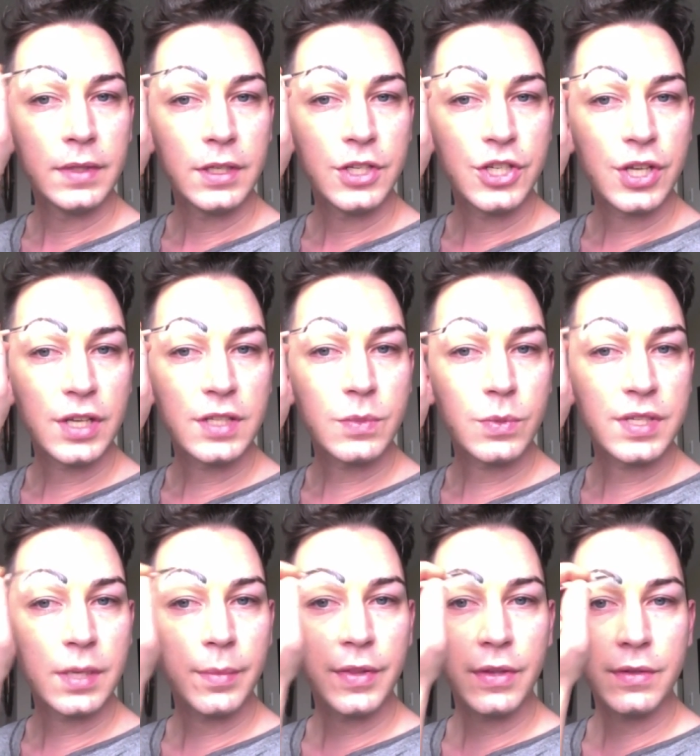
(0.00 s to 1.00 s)
just where
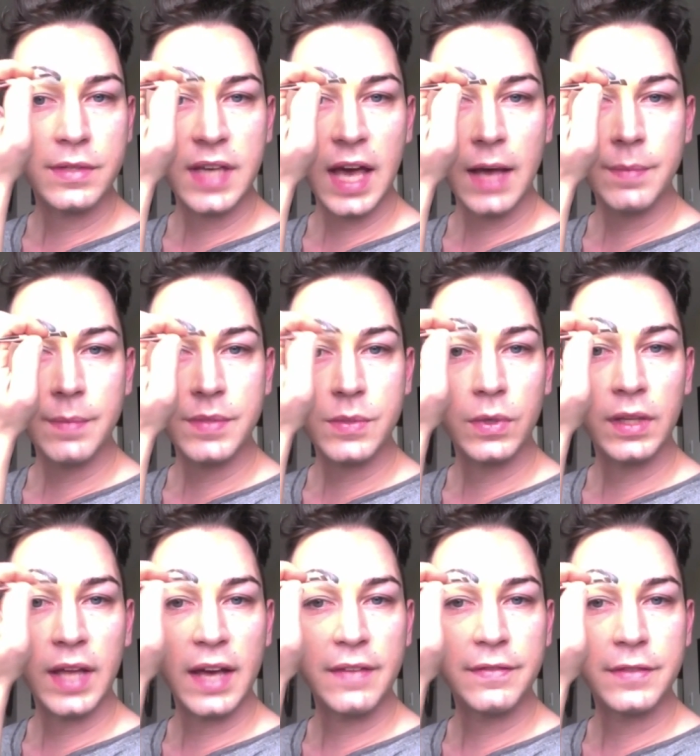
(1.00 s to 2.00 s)
some of those gaps were
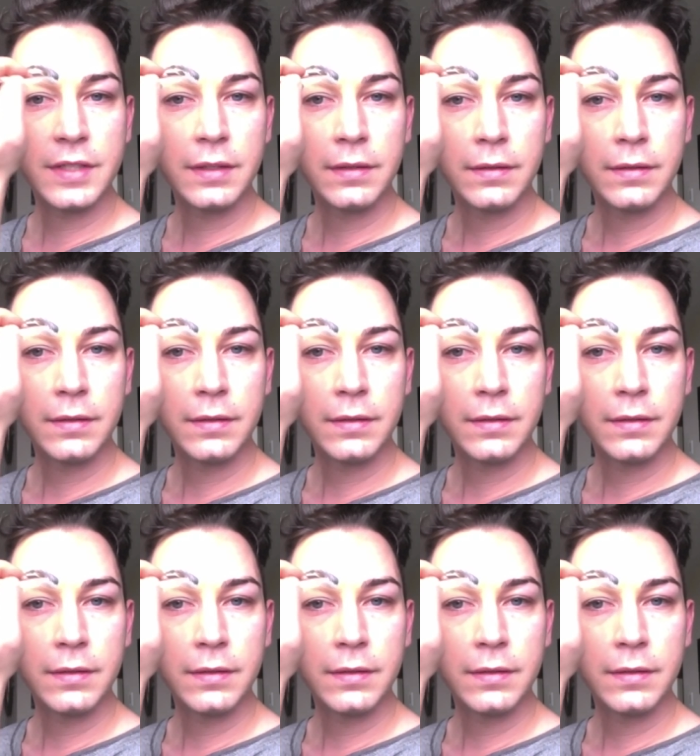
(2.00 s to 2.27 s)
left.